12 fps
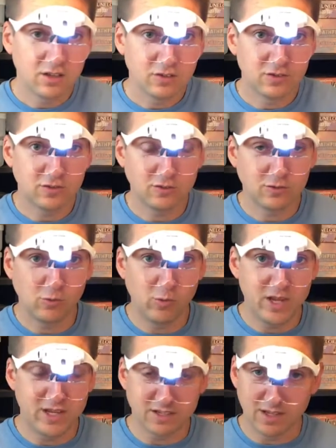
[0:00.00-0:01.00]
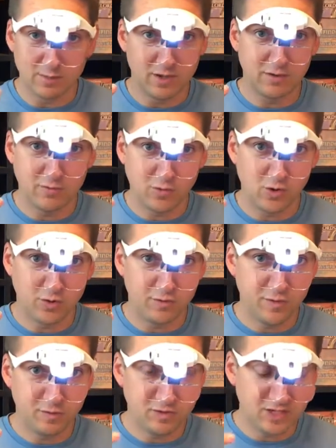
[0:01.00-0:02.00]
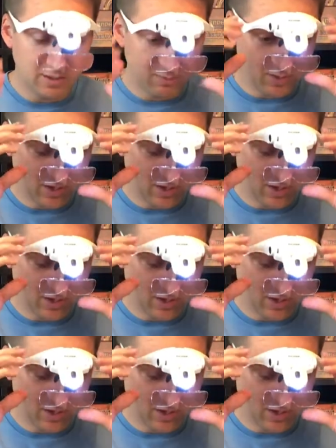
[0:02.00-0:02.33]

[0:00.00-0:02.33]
sweet. I mean, for 15